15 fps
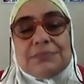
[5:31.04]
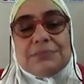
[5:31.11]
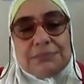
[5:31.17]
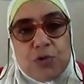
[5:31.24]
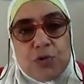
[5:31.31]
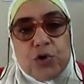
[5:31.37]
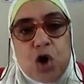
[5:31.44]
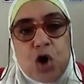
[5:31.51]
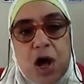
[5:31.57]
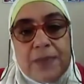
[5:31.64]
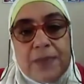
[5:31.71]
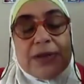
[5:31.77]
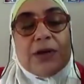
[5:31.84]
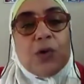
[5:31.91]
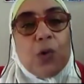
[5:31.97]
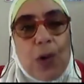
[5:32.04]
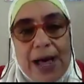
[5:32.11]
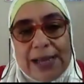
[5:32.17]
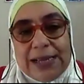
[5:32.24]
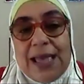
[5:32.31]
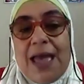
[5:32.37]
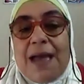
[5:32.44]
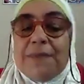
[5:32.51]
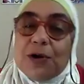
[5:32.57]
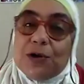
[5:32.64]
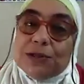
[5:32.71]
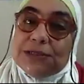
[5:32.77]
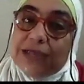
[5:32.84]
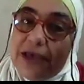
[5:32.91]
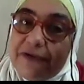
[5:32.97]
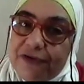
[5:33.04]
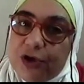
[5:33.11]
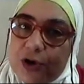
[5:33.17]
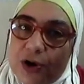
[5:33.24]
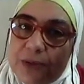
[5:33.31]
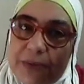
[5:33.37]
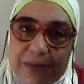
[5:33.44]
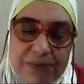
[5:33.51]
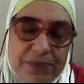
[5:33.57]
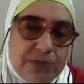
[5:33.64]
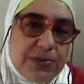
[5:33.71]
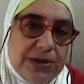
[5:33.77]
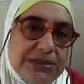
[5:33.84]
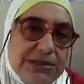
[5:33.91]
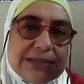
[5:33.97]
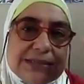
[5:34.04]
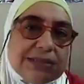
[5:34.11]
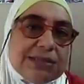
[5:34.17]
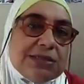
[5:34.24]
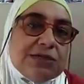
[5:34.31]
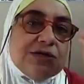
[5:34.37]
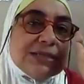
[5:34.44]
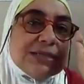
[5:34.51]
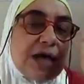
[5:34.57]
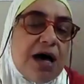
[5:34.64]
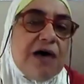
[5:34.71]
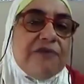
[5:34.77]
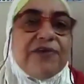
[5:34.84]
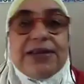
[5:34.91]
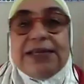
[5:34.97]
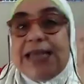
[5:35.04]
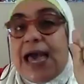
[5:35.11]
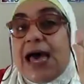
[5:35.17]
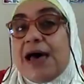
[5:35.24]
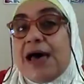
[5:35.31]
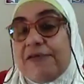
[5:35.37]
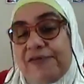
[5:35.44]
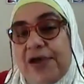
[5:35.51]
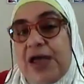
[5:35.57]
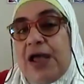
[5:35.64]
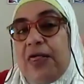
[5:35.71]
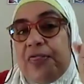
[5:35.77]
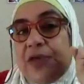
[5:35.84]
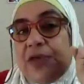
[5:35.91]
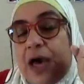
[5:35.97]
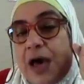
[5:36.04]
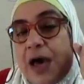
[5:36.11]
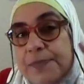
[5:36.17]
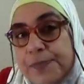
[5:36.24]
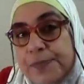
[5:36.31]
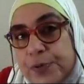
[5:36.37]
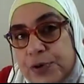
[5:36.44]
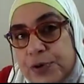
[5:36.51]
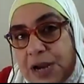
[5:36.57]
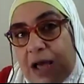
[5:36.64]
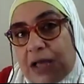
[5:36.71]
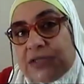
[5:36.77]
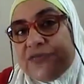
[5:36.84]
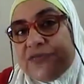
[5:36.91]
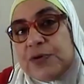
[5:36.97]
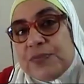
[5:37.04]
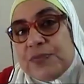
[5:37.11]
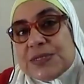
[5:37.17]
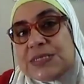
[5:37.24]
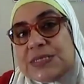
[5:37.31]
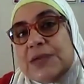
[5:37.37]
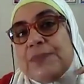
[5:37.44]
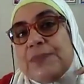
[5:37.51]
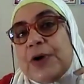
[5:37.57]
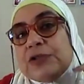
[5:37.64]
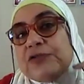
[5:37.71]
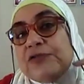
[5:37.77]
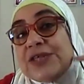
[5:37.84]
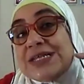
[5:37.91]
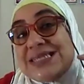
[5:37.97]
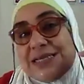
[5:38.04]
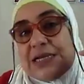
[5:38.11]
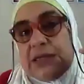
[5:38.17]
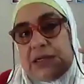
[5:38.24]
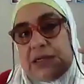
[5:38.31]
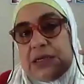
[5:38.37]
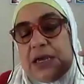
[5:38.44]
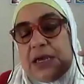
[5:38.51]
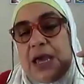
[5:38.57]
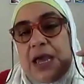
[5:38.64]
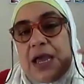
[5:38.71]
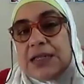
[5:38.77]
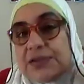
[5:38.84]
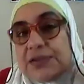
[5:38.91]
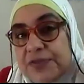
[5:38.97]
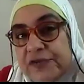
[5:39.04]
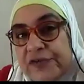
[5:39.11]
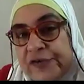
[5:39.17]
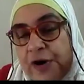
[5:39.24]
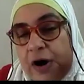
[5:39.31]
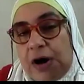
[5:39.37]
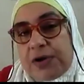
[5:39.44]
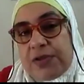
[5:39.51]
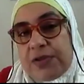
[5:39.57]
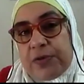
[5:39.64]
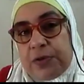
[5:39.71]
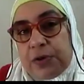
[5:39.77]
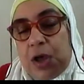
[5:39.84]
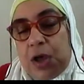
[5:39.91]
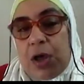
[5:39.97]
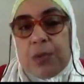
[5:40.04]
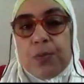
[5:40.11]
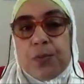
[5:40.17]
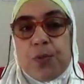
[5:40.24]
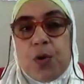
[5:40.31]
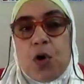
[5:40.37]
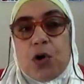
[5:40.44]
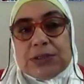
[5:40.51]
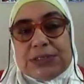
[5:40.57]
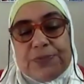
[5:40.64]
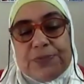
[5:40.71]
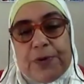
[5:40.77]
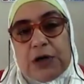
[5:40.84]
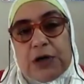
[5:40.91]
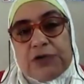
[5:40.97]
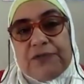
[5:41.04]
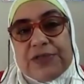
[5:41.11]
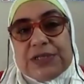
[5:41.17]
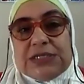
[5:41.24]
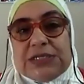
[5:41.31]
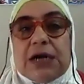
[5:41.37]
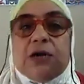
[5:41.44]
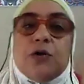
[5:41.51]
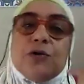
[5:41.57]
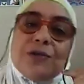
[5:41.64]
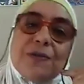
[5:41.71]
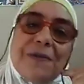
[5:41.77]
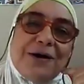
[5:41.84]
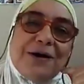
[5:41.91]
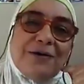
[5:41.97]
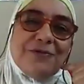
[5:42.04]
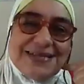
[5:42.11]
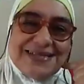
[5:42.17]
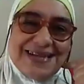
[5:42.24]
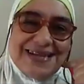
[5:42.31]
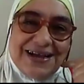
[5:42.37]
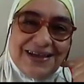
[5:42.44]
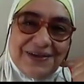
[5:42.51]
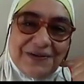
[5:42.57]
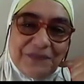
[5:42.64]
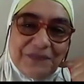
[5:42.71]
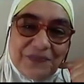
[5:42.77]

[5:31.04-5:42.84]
more common. Why? Because if you remember, my dear sisters, qaf and kaf, they are pronounced from the same part of the tongue. It is the farther most part of the tongue or the back of the tongue.